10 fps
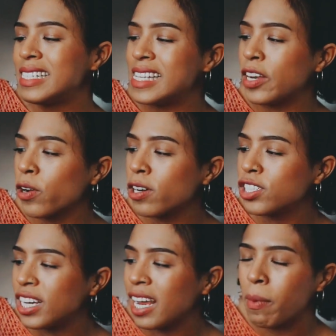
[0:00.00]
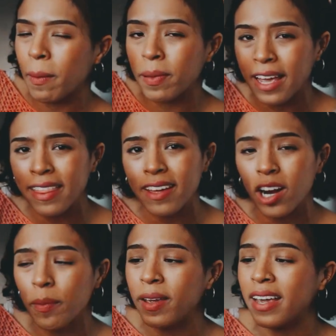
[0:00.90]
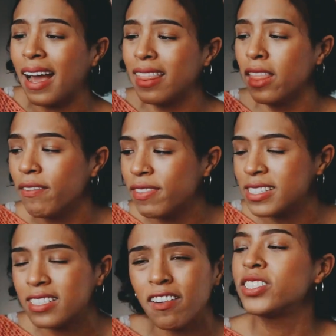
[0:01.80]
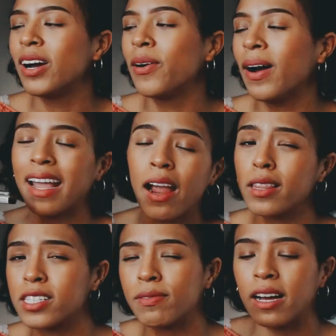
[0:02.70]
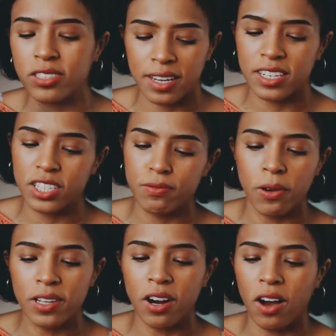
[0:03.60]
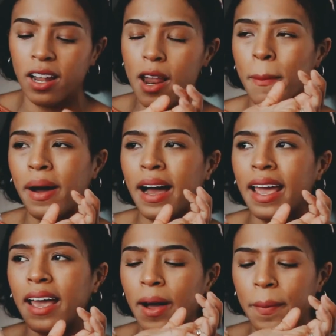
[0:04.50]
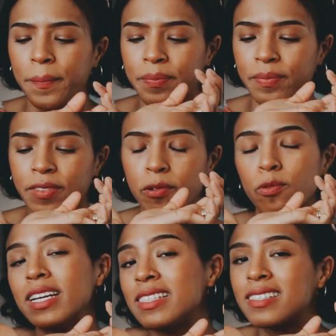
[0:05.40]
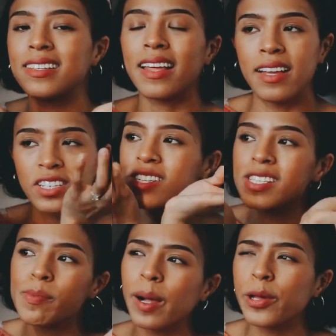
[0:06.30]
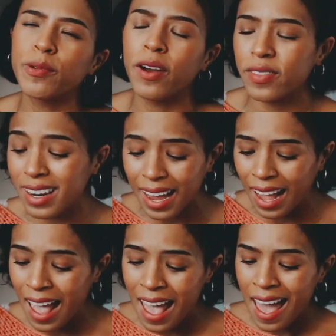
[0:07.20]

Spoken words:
Synergy by Plant Therapy. I love this stuff. So I carry this around so I can just roll it on my wrists and then just smell it throughout the day.